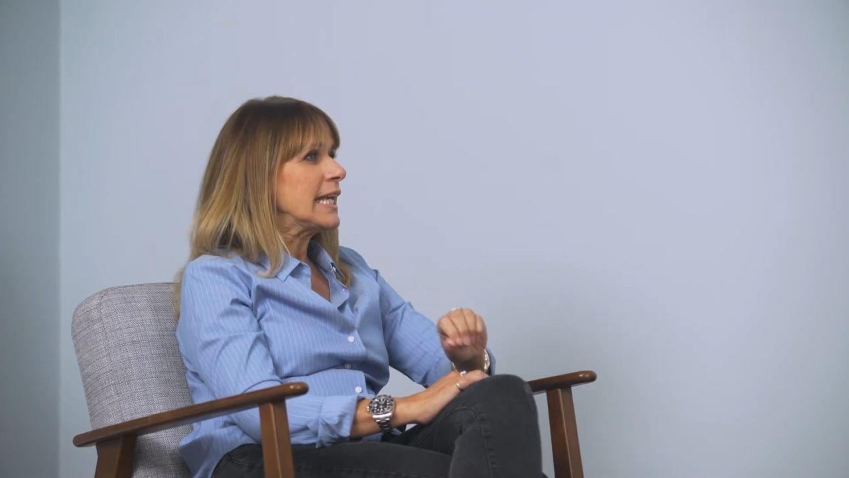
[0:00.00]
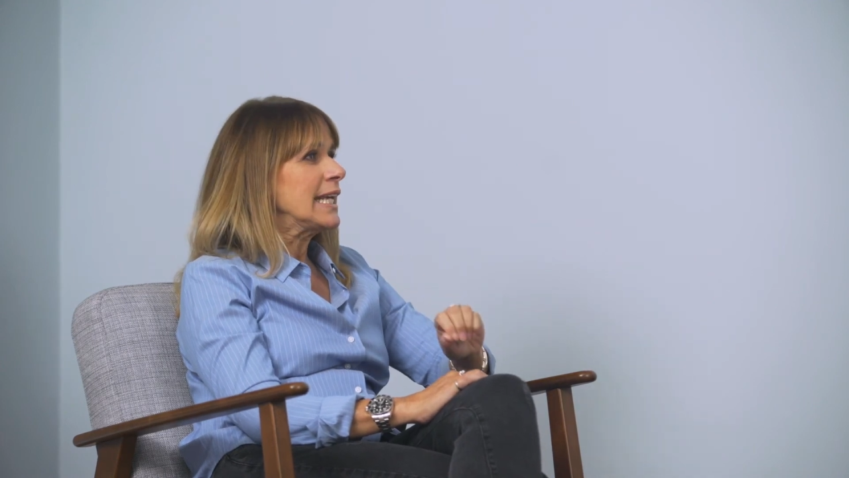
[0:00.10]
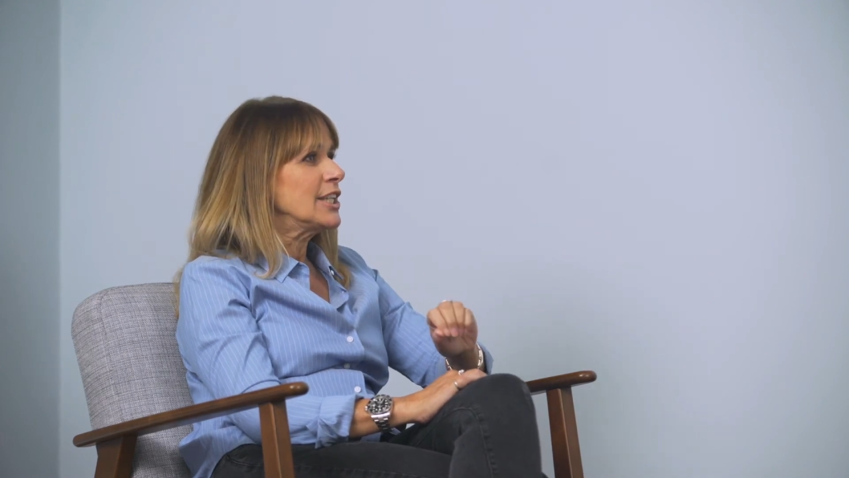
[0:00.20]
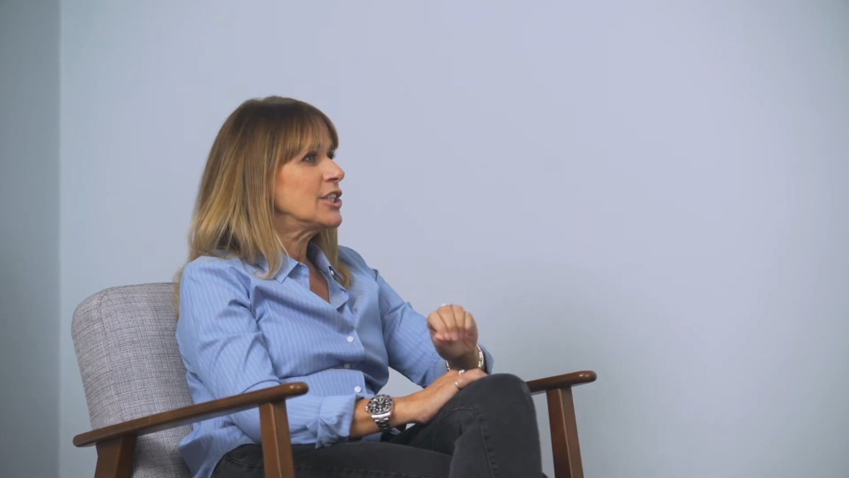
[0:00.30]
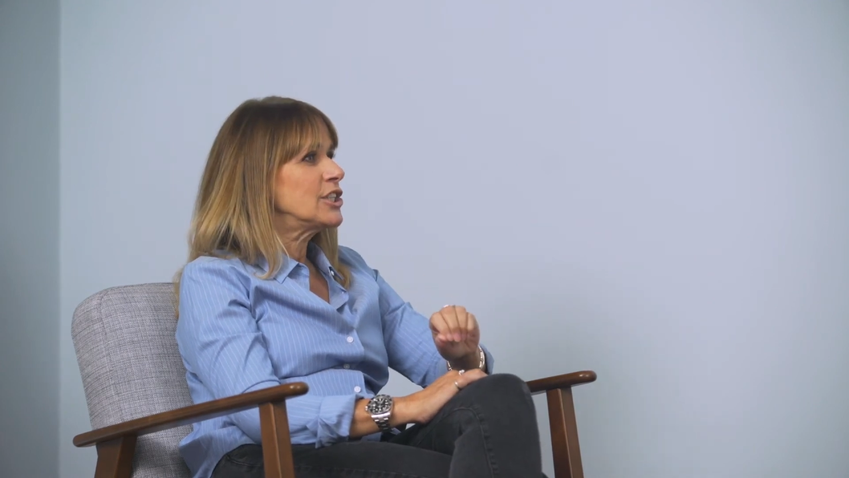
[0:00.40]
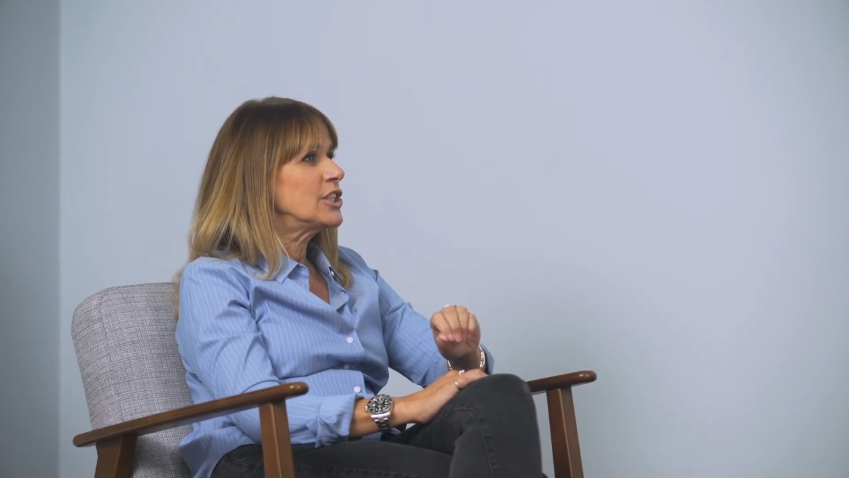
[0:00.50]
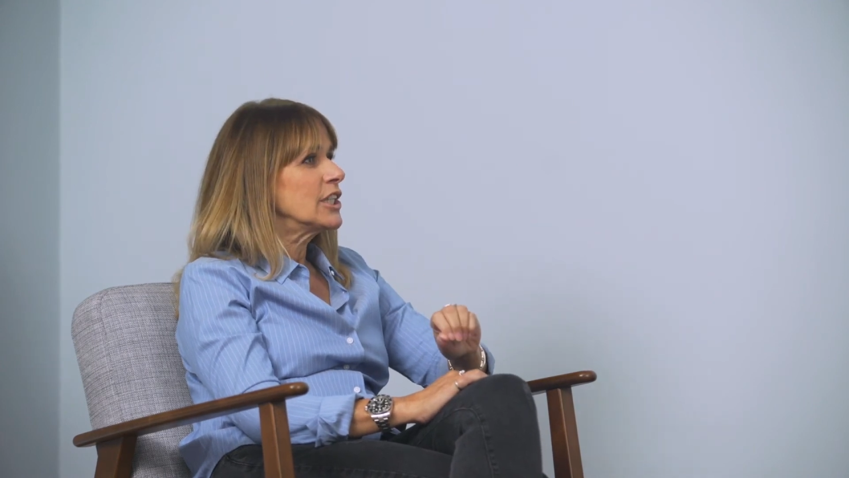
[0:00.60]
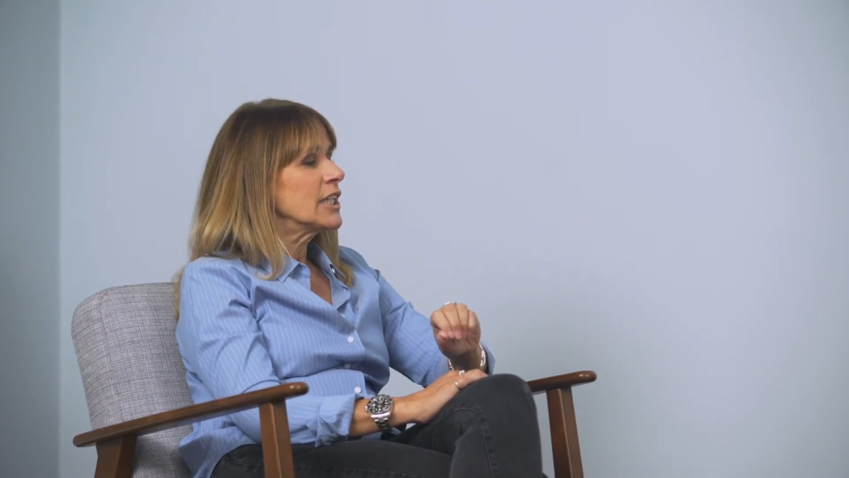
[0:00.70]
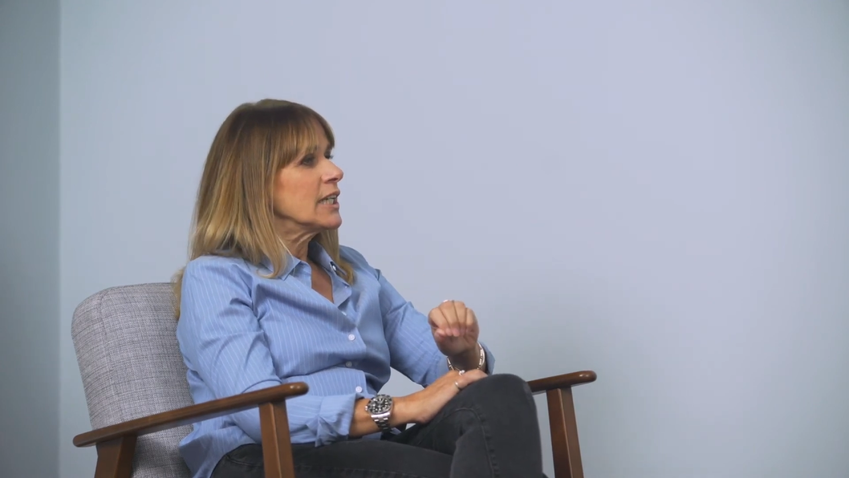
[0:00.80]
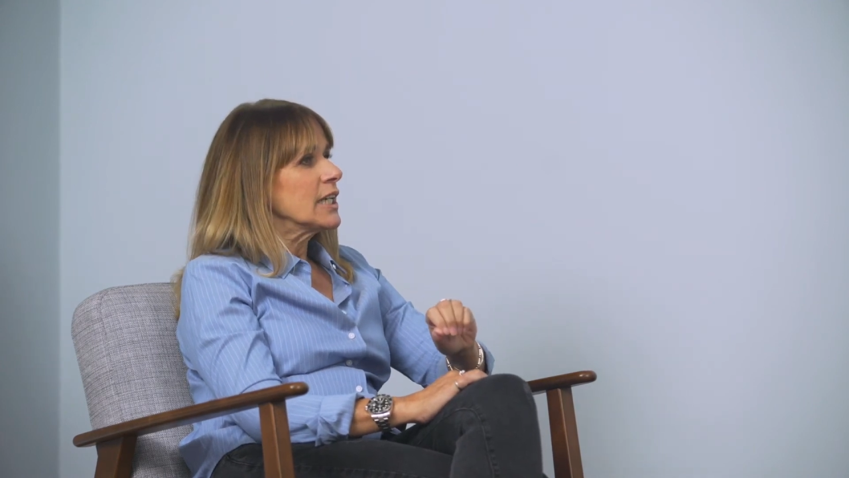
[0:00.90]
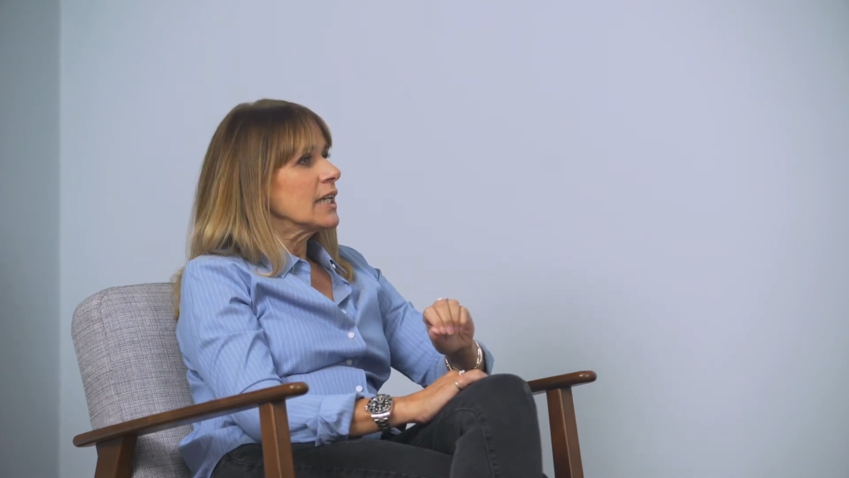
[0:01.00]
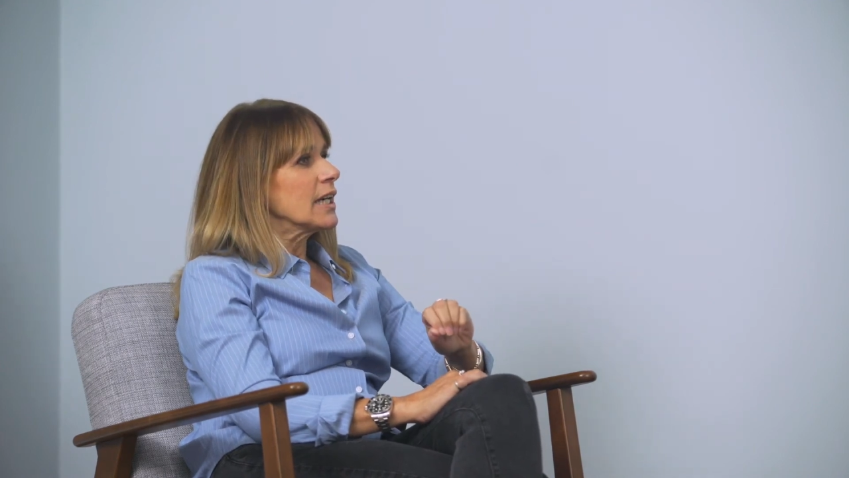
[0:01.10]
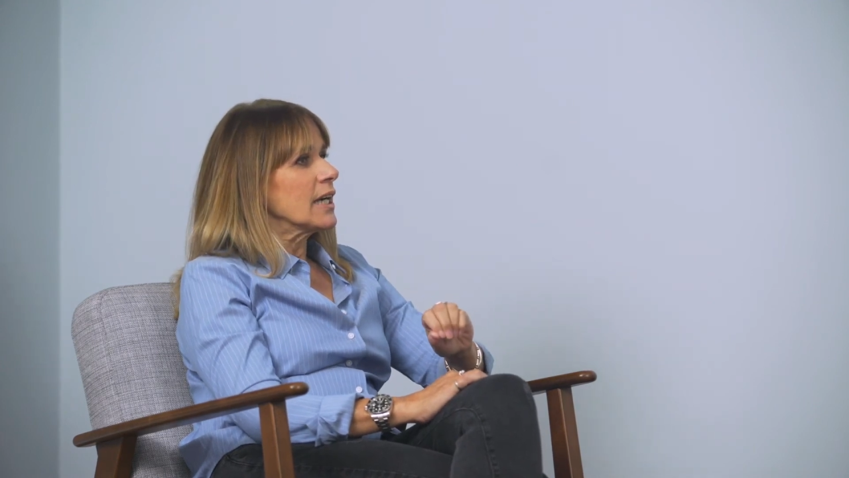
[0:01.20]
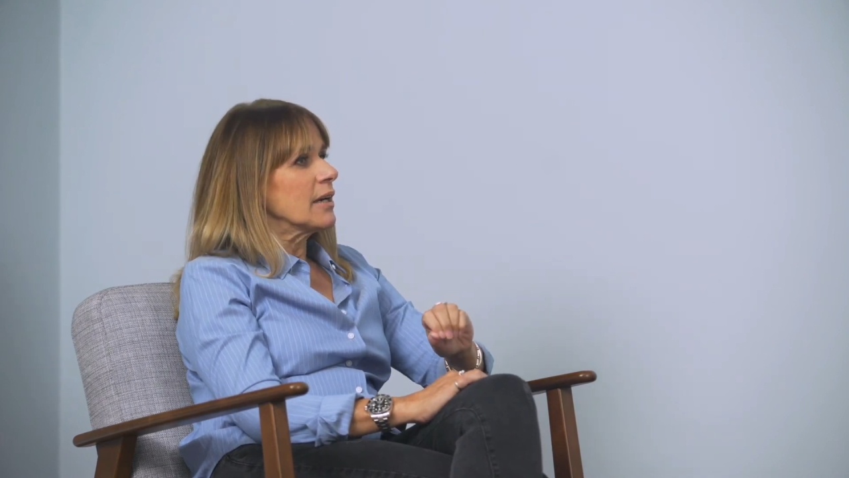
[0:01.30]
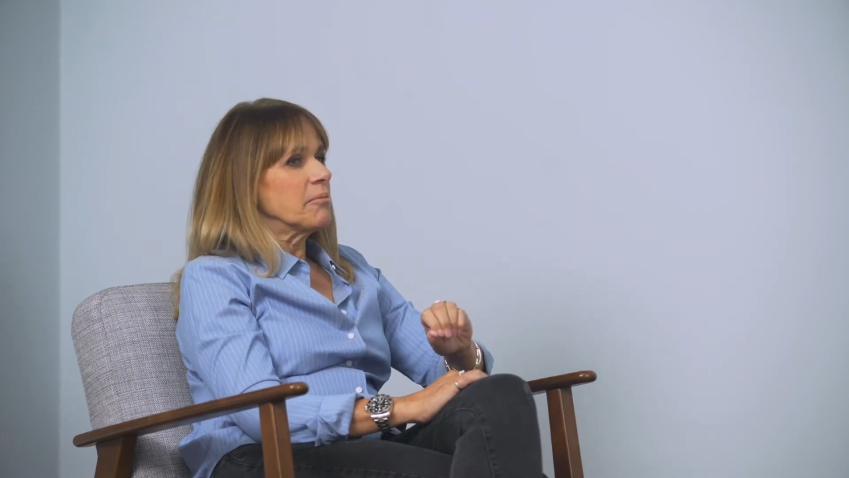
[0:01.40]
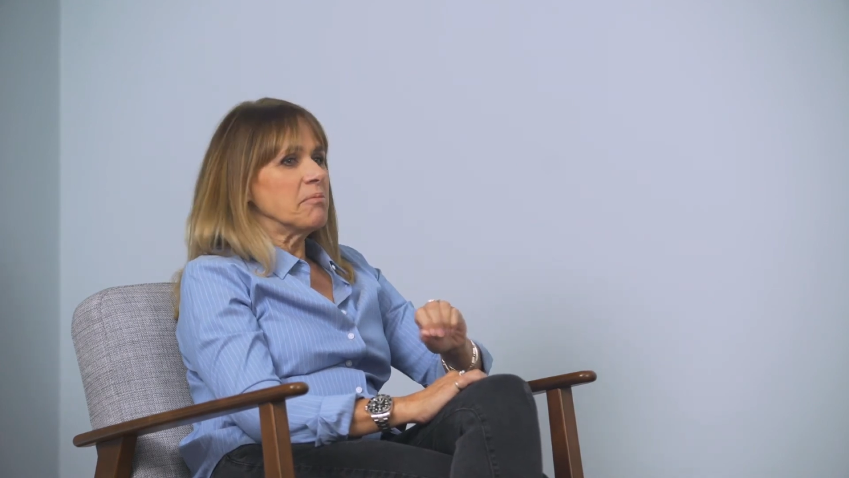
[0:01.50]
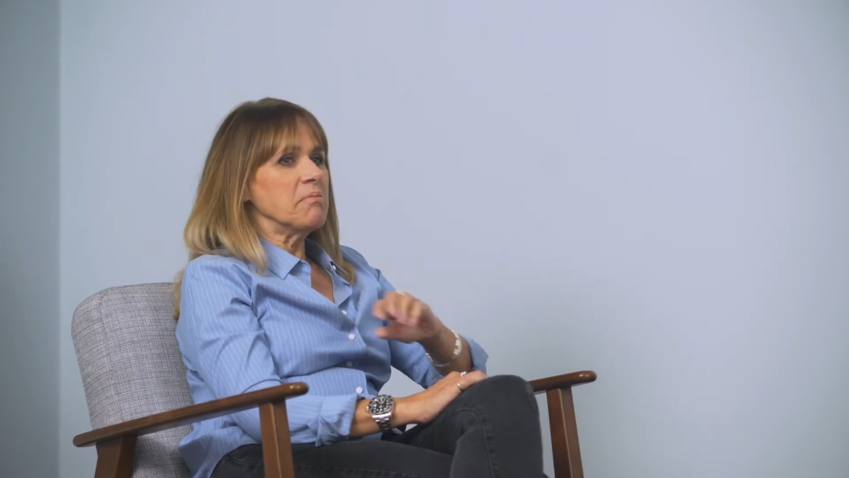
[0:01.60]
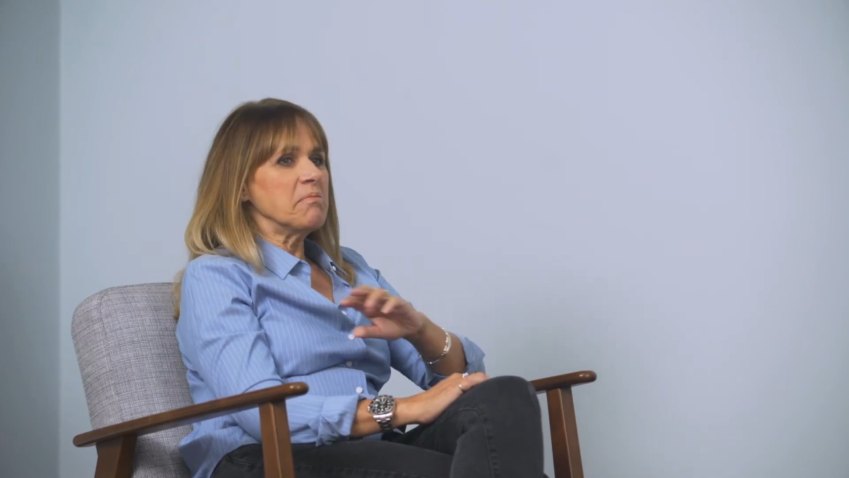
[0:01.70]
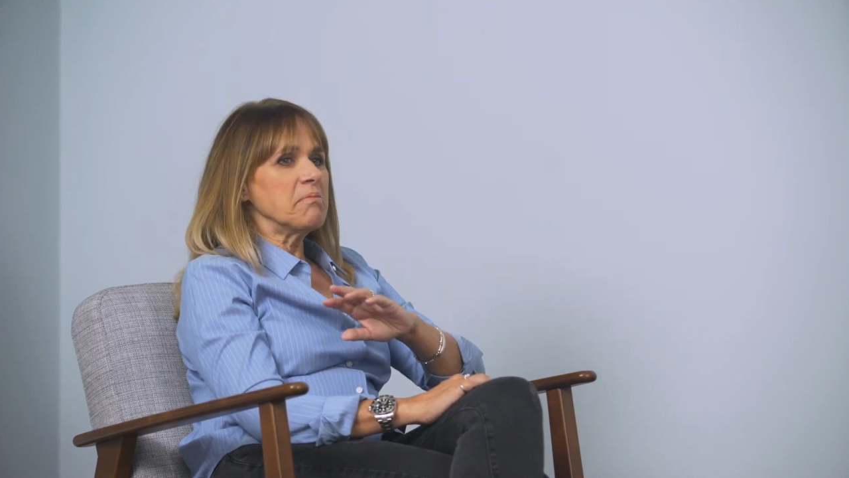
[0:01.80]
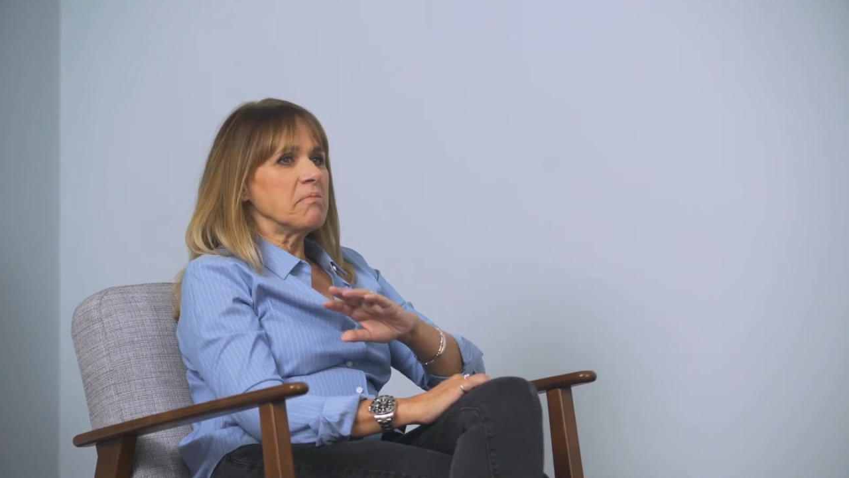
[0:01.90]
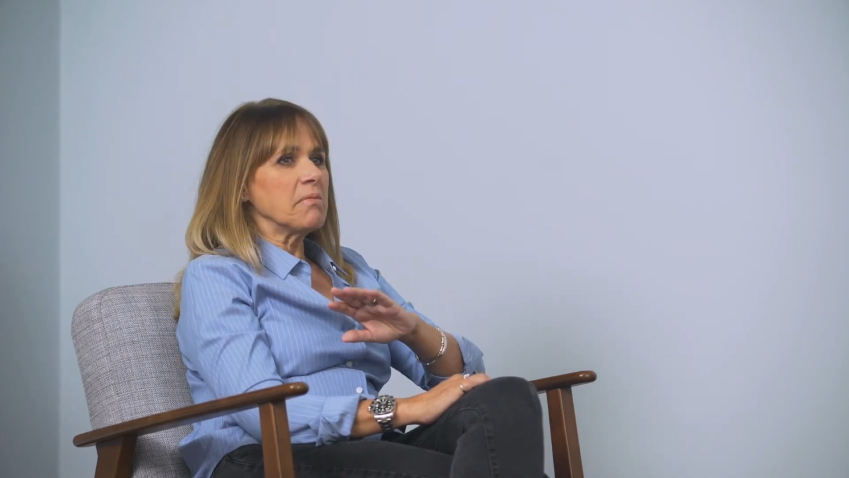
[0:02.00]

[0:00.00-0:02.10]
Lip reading: age, and